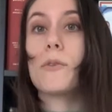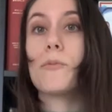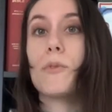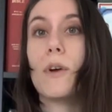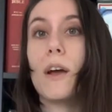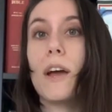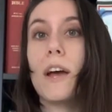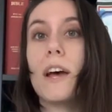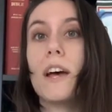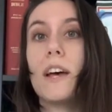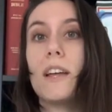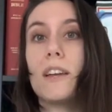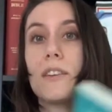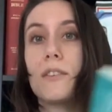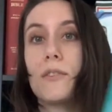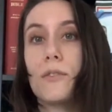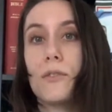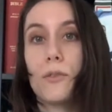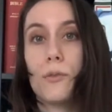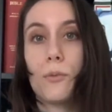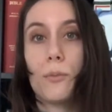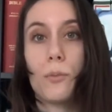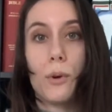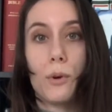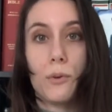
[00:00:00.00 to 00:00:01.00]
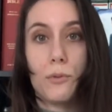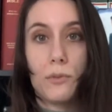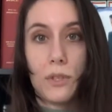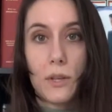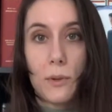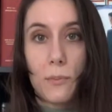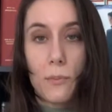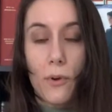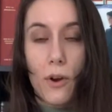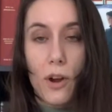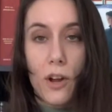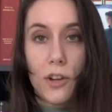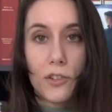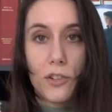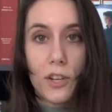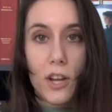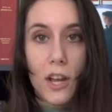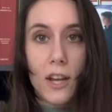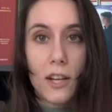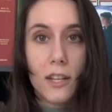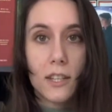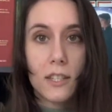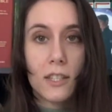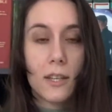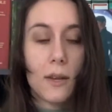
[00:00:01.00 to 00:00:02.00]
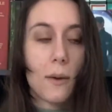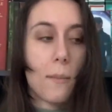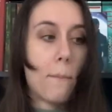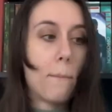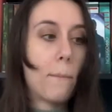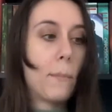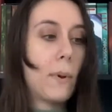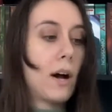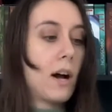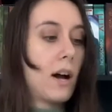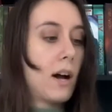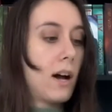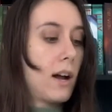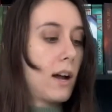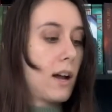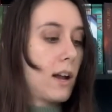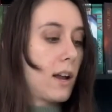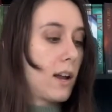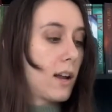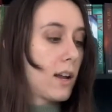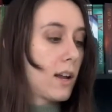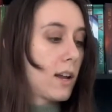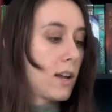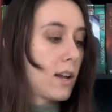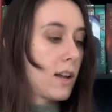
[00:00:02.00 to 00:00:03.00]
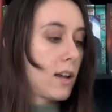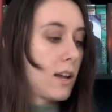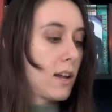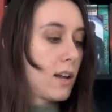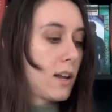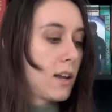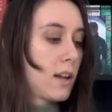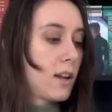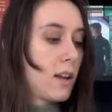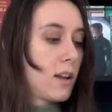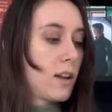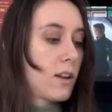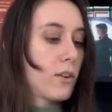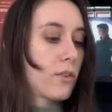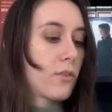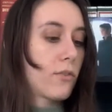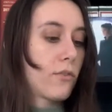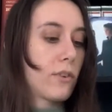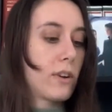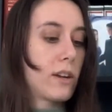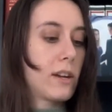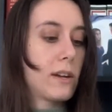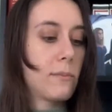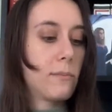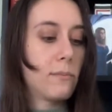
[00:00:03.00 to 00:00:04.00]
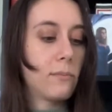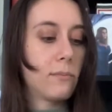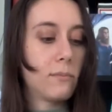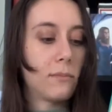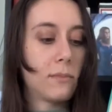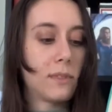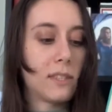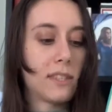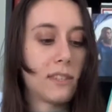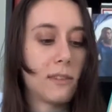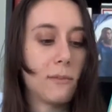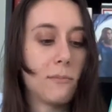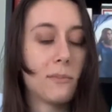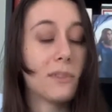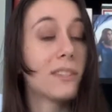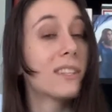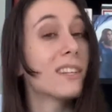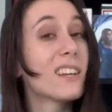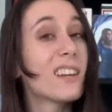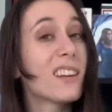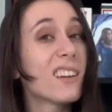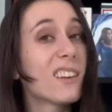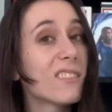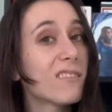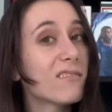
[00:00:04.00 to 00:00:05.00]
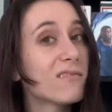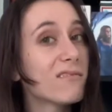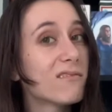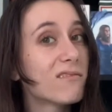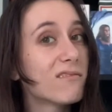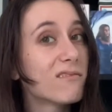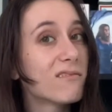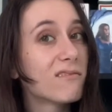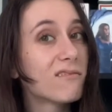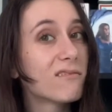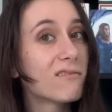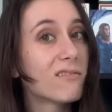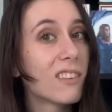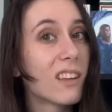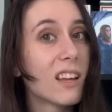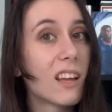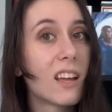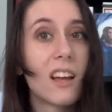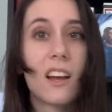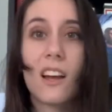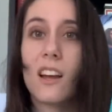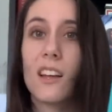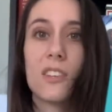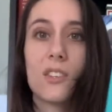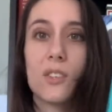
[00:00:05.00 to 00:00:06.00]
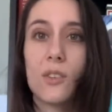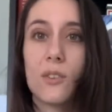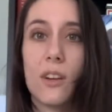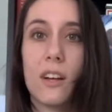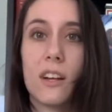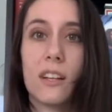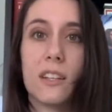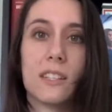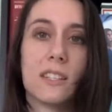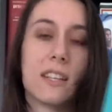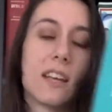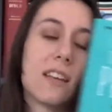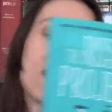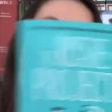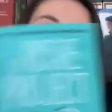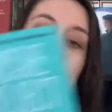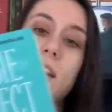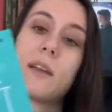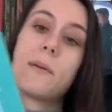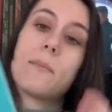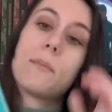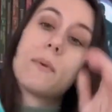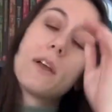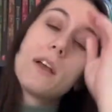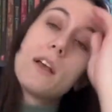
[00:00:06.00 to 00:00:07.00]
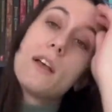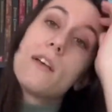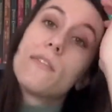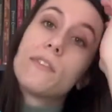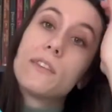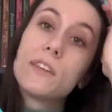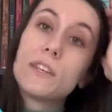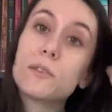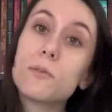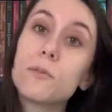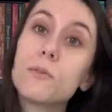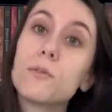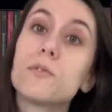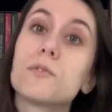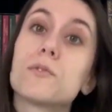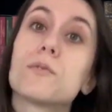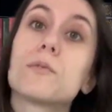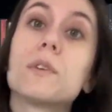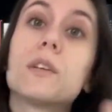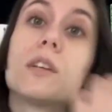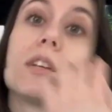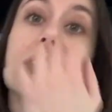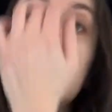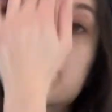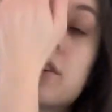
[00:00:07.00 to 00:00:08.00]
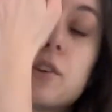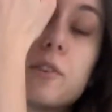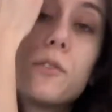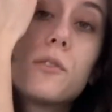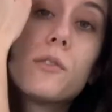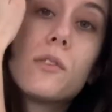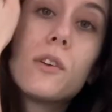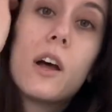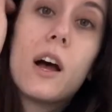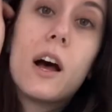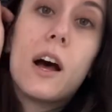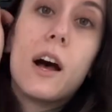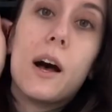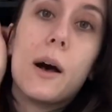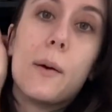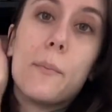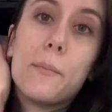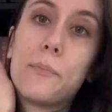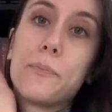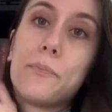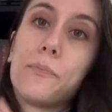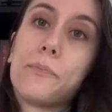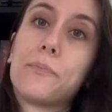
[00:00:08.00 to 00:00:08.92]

read The Rosie Project by Graham Simpson. Don't know how to say that name. This one was really cute. Um,